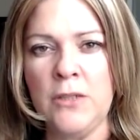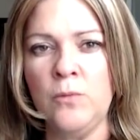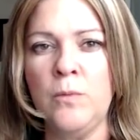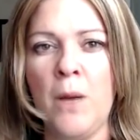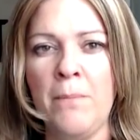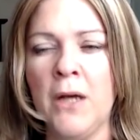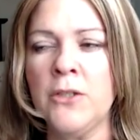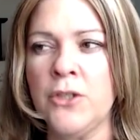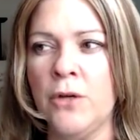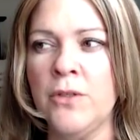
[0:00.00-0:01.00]
She's
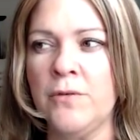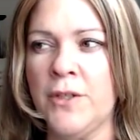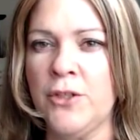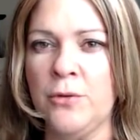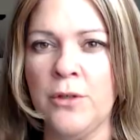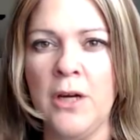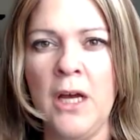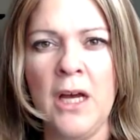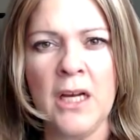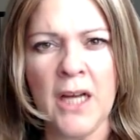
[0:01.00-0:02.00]
amongst those of us who are